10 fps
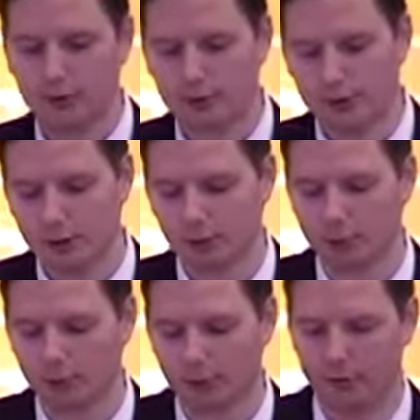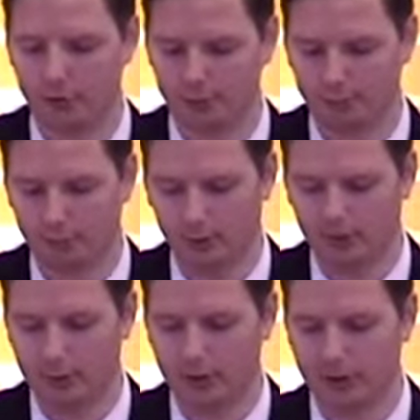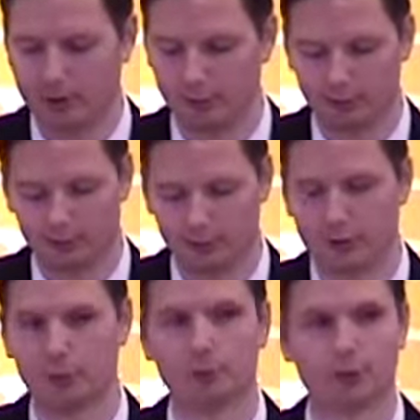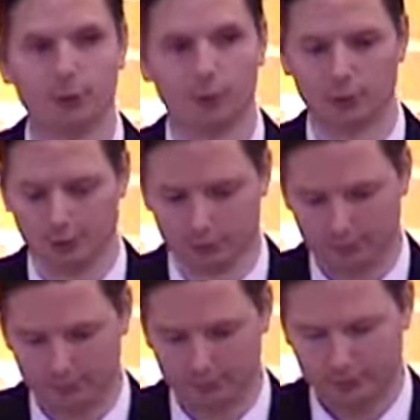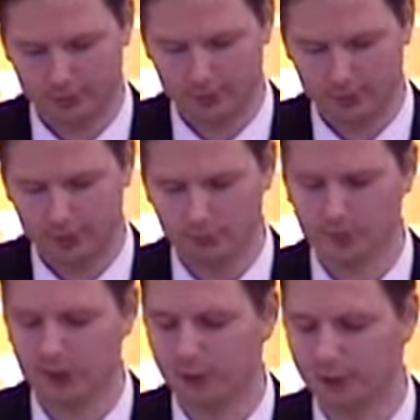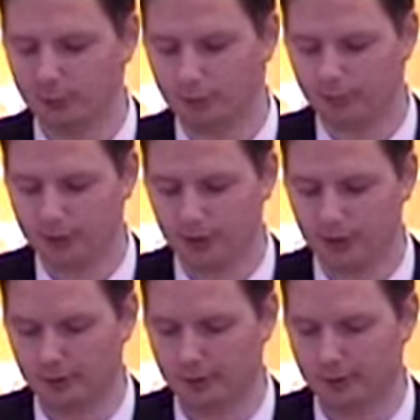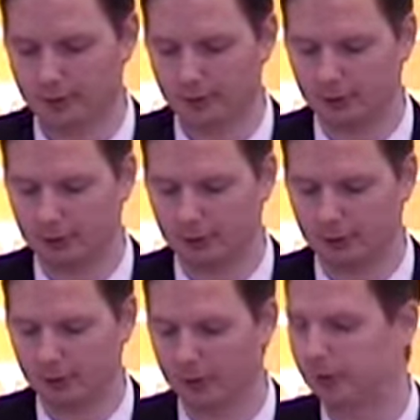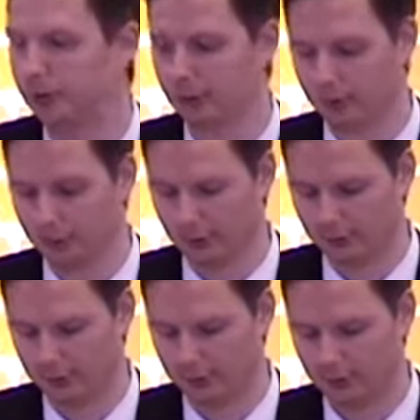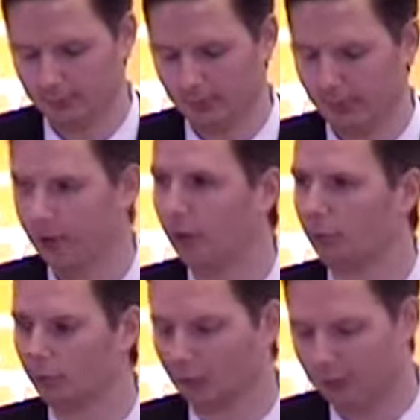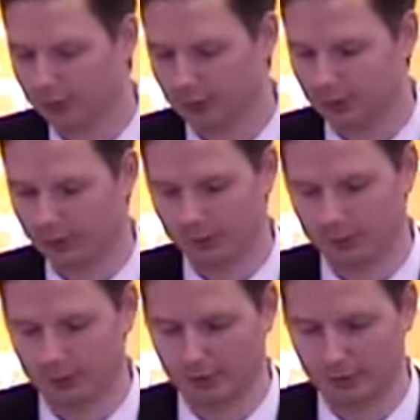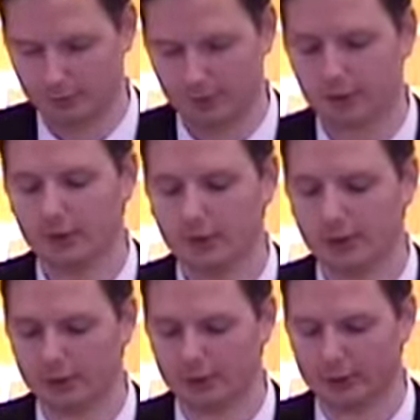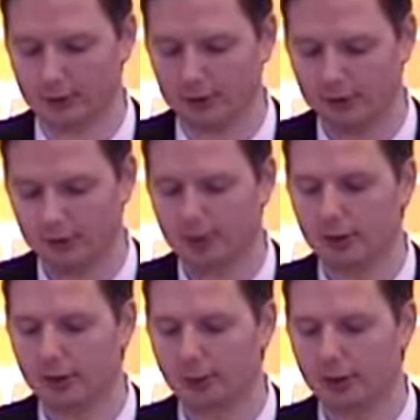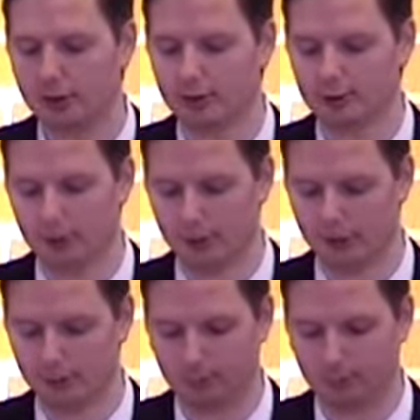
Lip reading: She had been with him and beside him when the future was golden, beside him when his health sent his career into eclipse. I'm thirsty, he said. Here, she said, let me get you something.